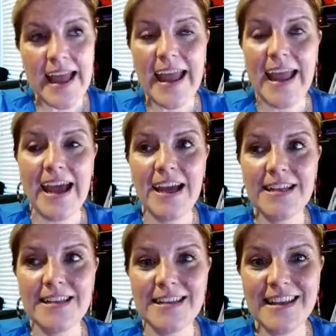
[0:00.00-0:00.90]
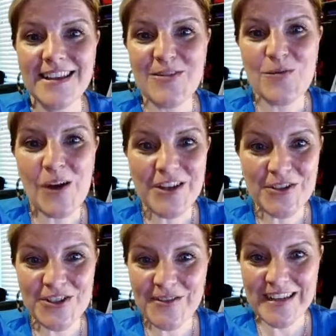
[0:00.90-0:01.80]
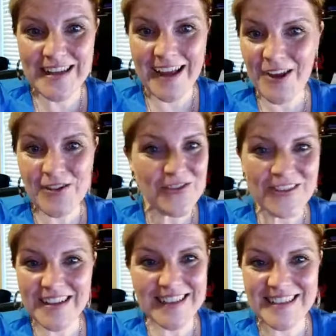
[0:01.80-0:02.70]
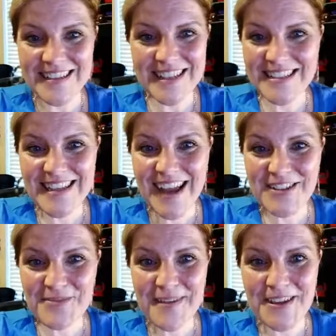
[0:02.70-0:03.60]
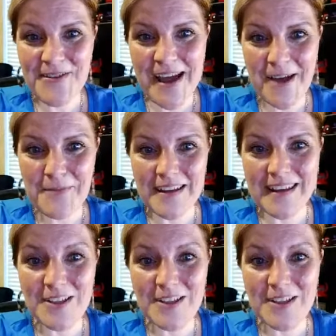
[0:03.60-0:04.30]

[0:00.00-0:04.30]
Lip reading: and what you're doing now doesn't actually make you happy.